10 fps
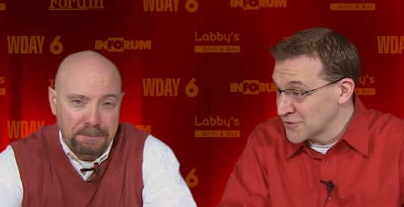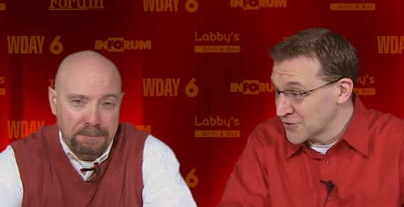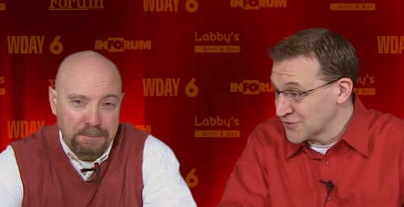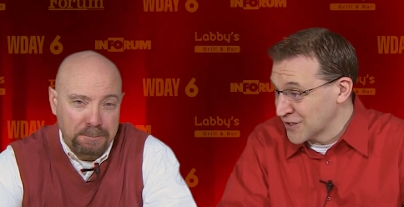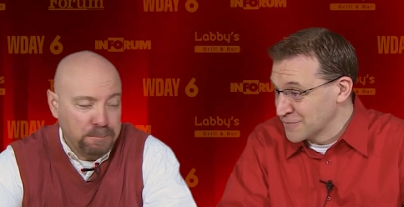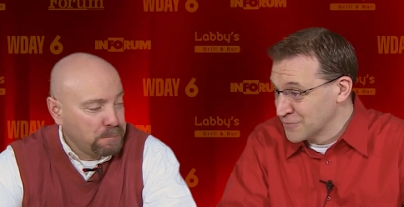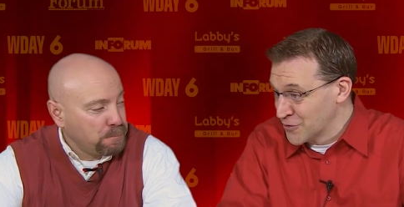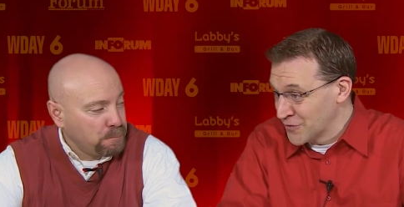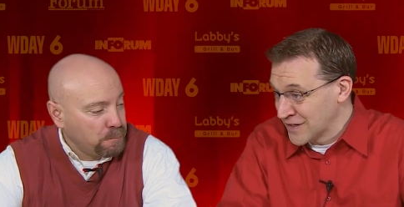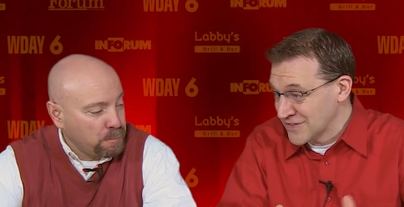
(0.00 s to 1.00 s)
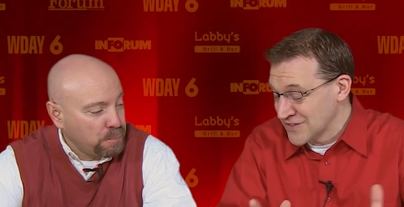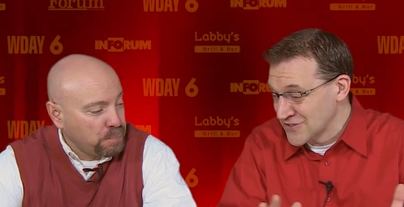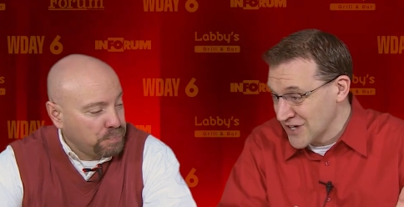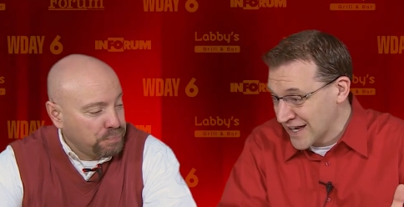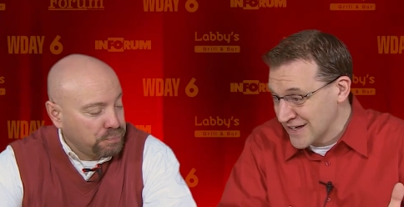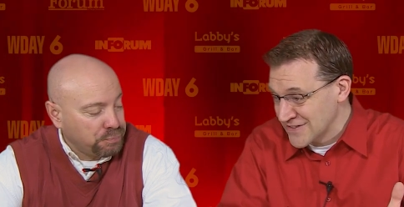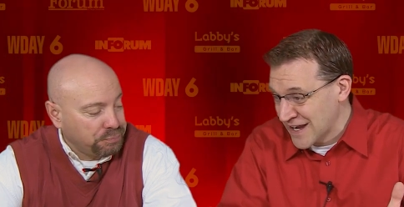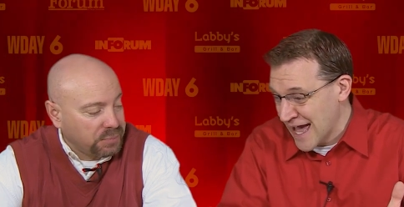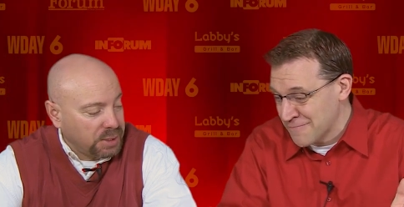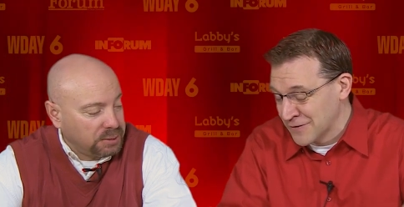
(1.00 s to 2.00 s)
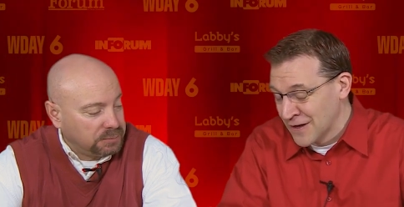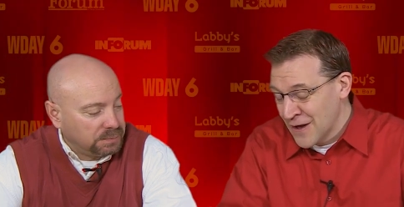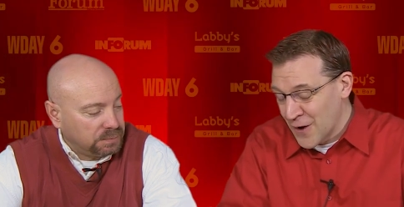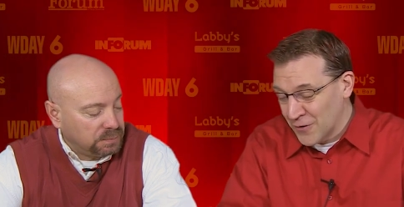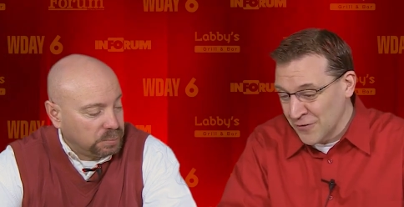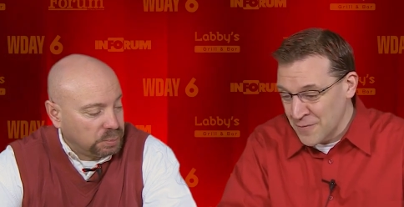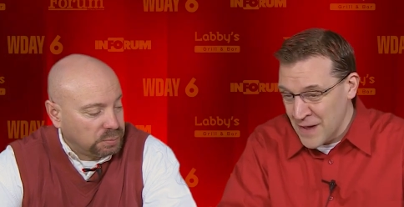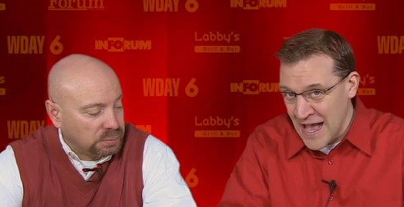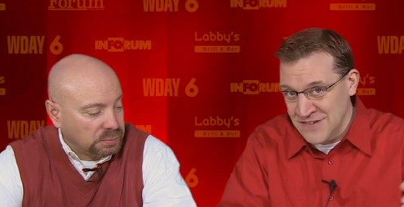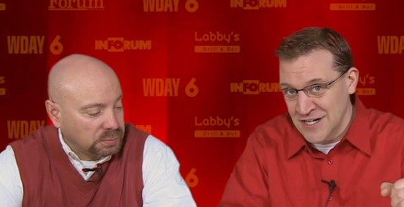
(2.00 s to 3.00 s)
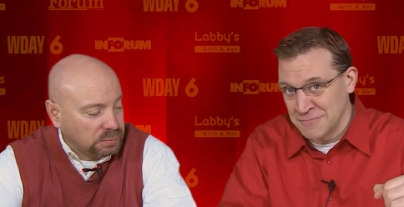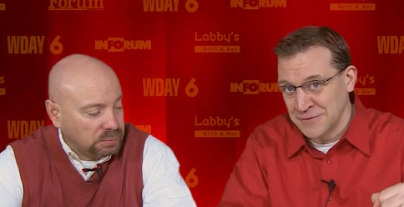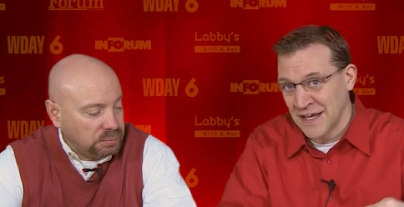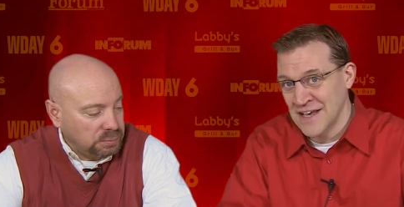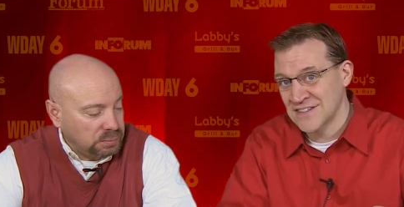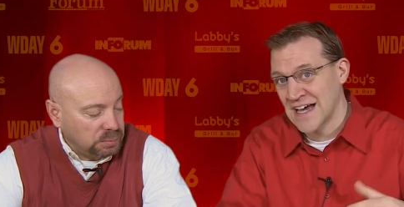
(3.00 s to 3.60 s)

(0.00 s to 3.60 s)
Speaker 1: interesting movings and shakings that happened over the past couple days.